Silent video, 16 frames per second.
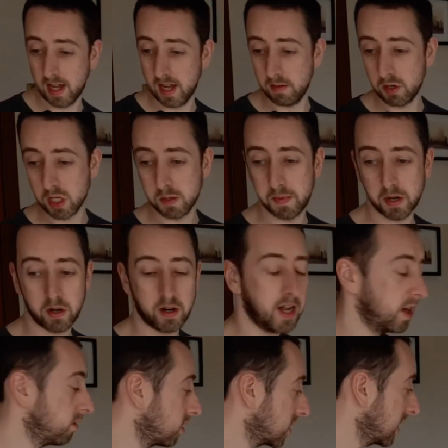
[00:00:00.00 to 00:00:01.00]
just depending on
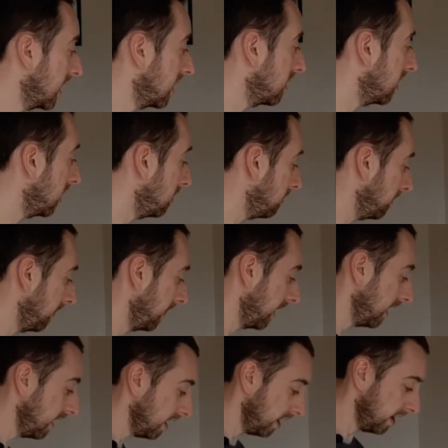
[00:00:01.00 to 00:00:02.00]
how you're setting it up.
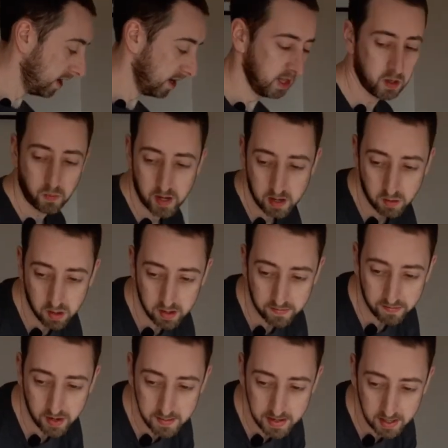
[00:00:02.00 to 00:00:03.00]
And the way I'm going to
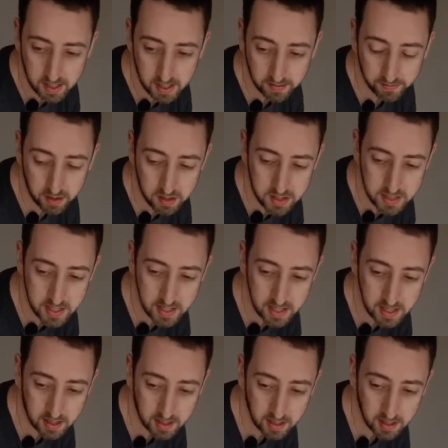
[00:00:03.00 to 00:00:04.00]
frame it, give or
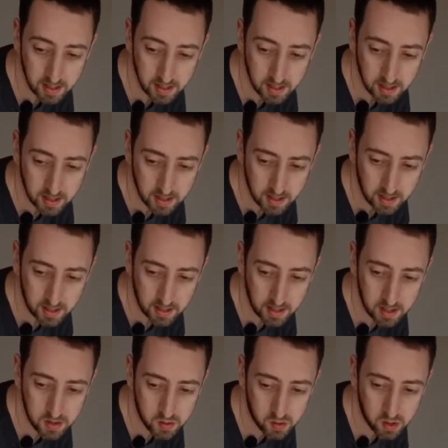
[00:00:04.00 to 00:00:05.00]
take,
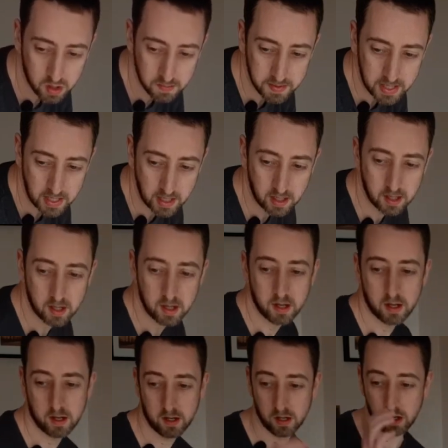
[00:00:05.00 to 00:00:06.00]
is going to be
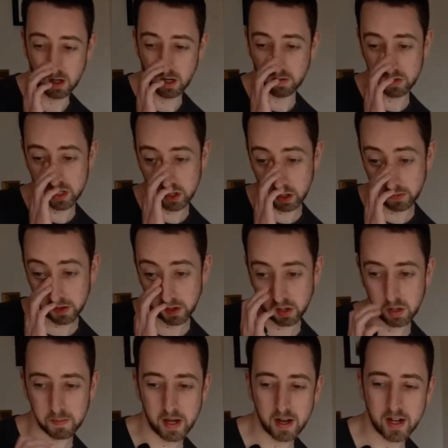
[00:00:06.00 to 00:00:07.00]
obviously not with all
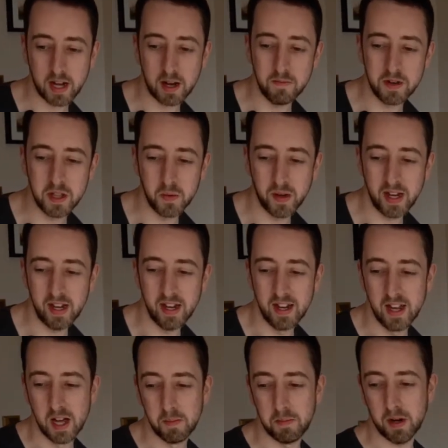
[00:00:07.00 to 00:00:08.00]
the background in the way,
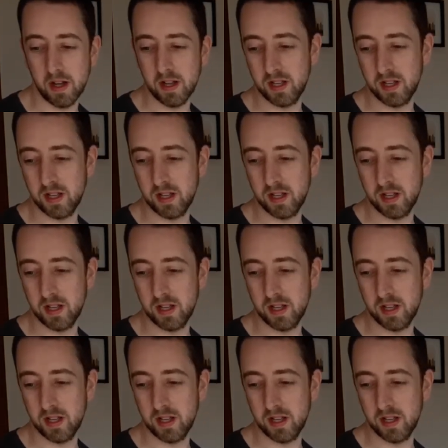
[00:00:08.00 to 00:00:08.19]
but